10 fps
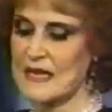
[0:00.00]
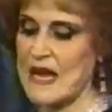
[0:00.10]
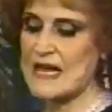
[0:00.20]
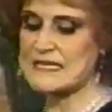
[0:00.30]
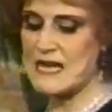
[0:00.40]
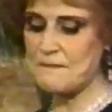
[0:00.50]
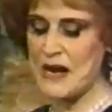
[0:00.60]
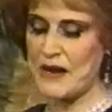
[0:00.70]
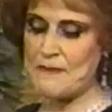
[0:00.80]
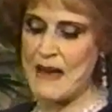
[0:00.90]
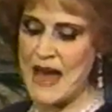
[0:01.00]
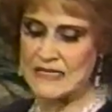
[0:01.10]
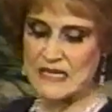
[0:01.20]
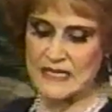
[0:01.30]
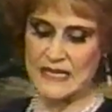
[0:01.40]
I said, Mary
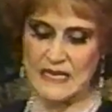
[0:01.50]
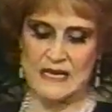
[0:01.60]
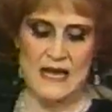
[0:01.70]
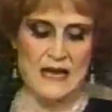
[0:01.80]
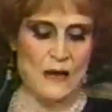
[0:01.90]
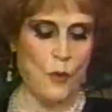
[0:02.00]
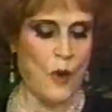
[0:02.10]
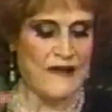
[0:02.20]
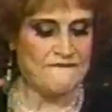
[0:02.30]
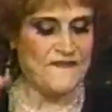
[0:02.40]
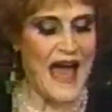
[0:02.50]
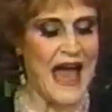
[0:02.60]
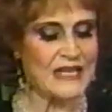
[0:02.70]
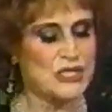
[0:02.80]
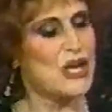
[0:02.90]
Magdalene, one
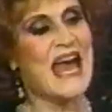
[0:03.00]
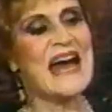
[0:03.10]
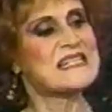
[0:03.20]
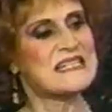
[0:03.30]
fact, she had